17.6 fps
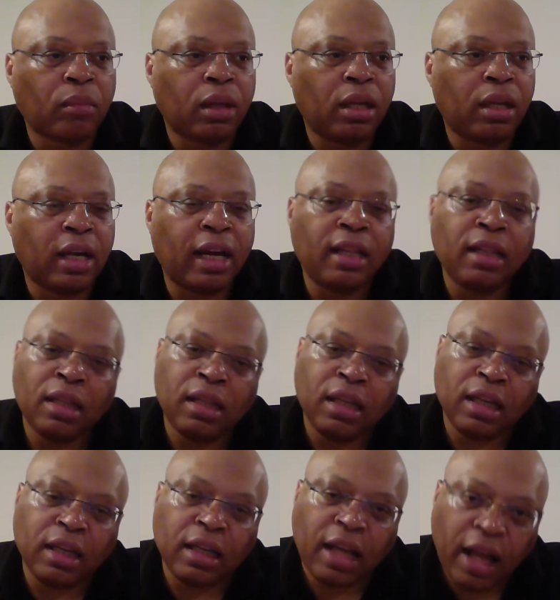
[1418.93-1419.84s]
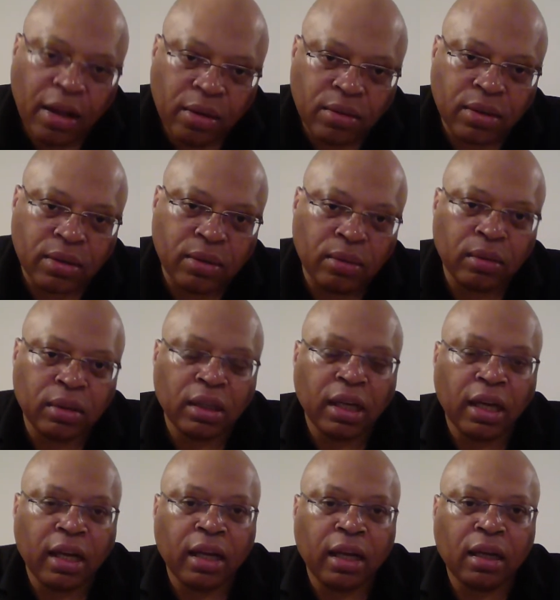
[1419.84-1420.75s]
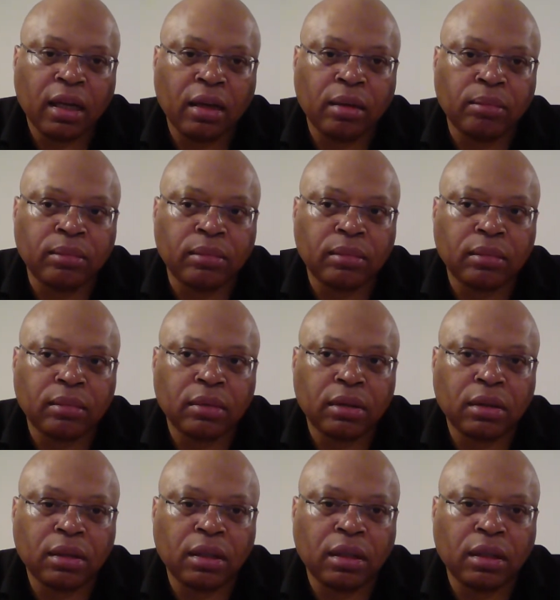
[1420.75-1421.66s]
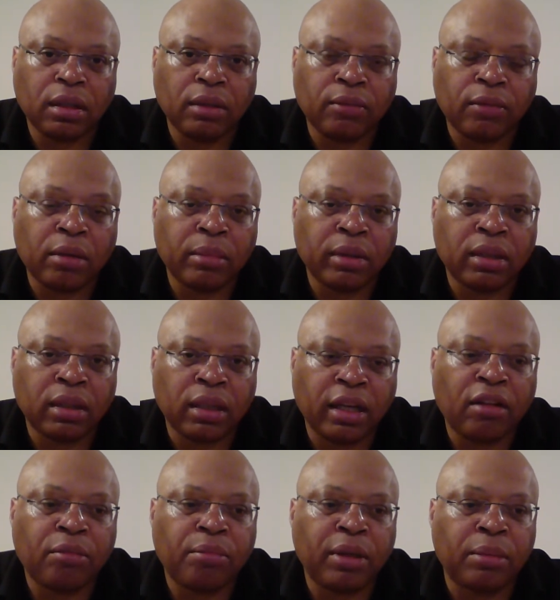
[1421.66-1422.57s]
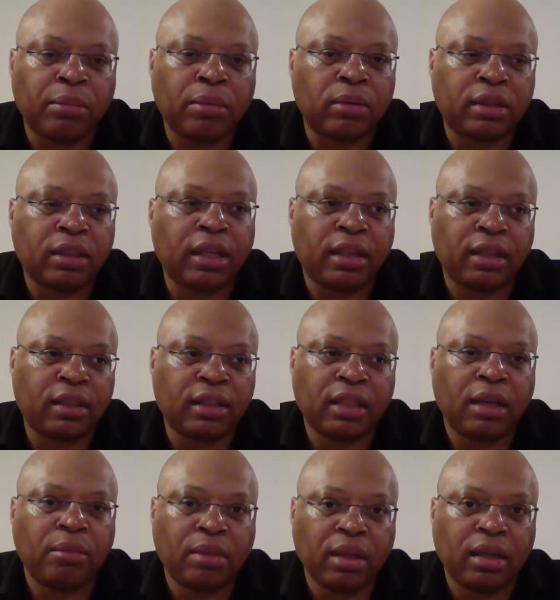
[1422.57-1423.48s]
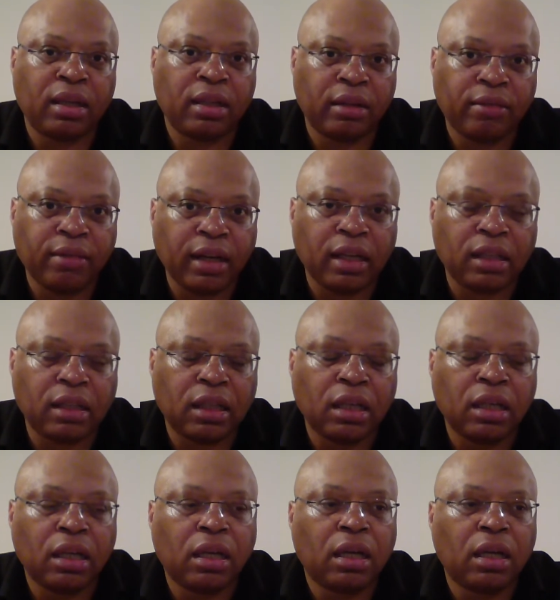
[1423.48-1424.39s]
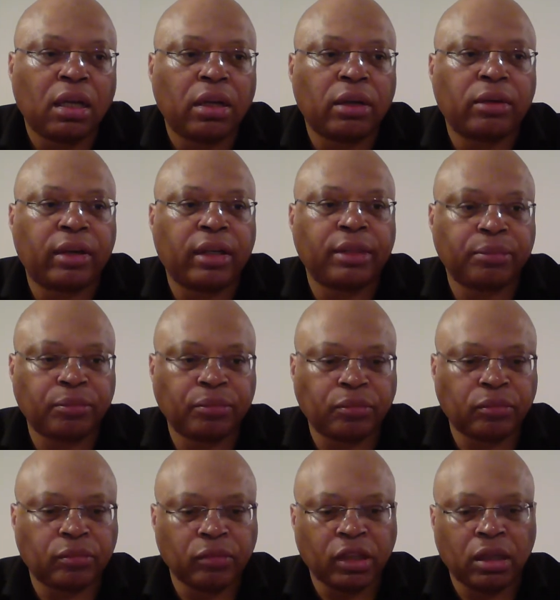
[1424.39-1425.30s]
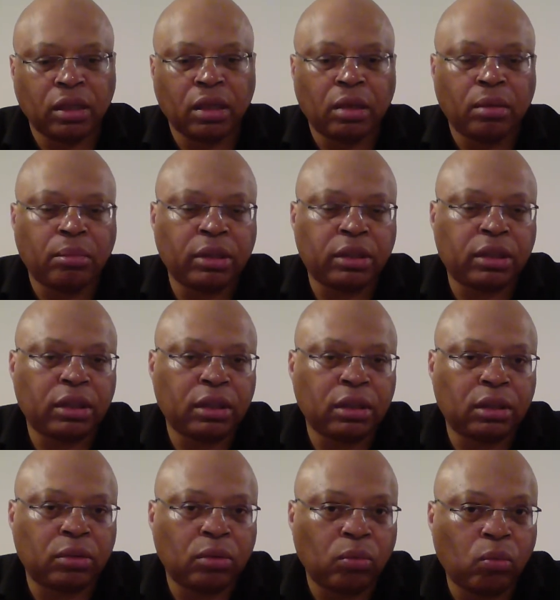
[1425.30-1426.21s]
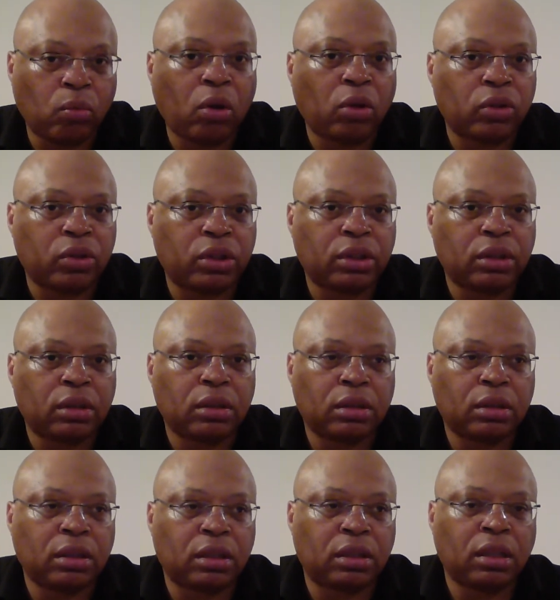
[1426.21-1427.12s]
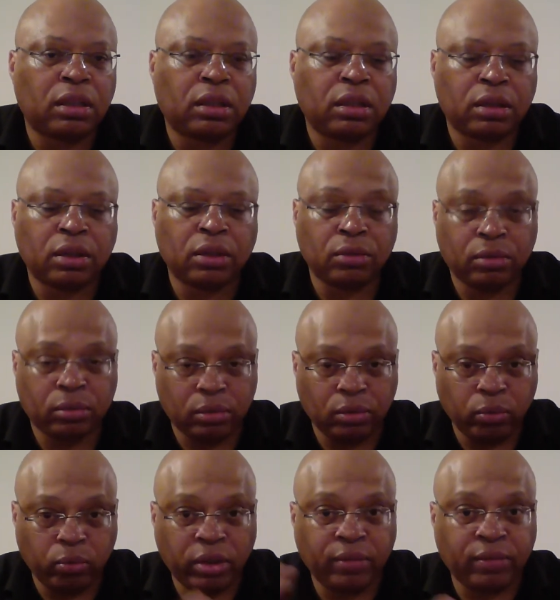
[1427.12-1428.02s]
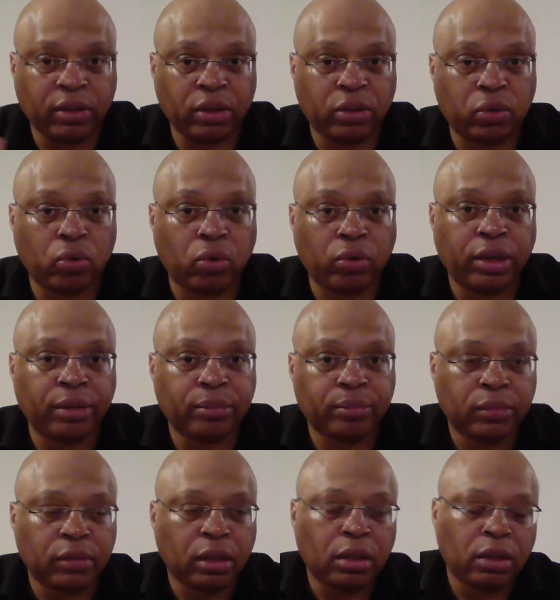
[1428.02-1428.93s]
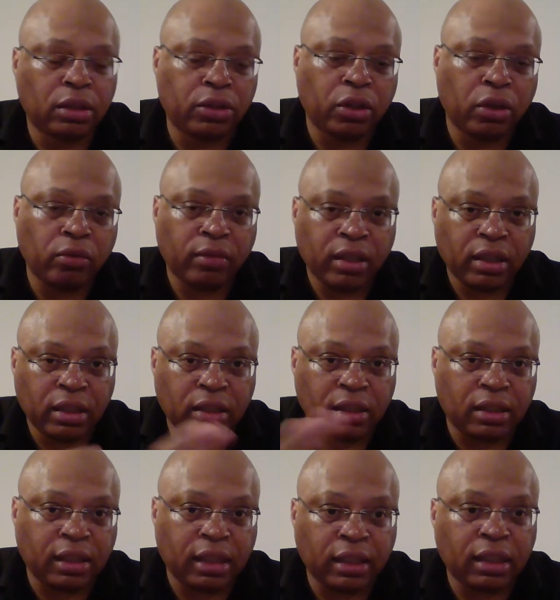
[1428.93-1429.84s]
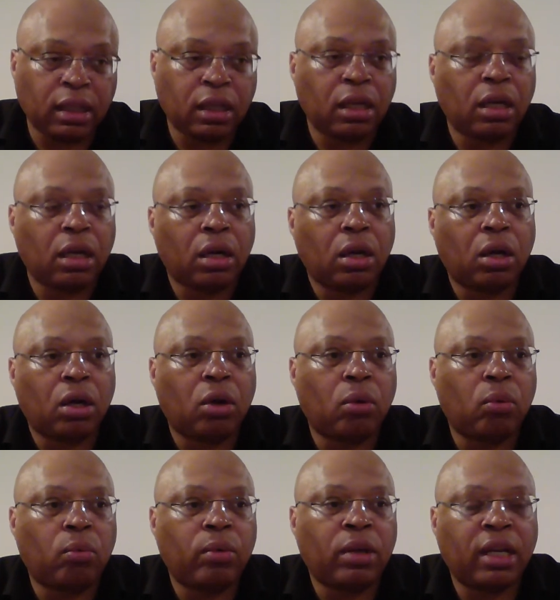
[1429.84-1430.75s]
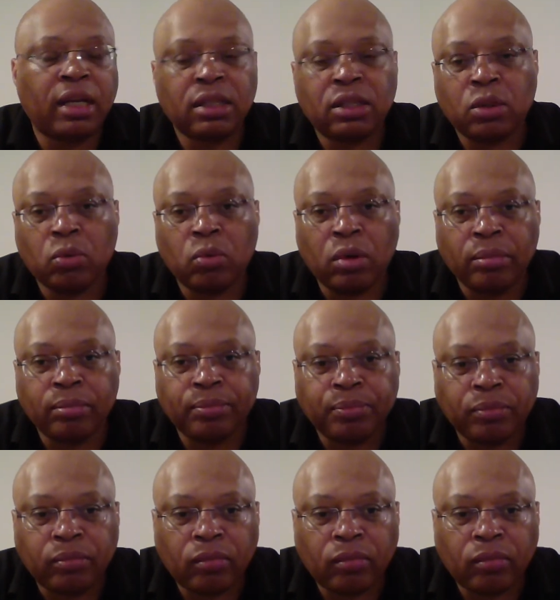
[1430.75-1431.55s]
And the council, environmental health people saying the same thing in effect, right? Mrs. Walsh, the solicitor to read this story, turned around and said, oh, we had to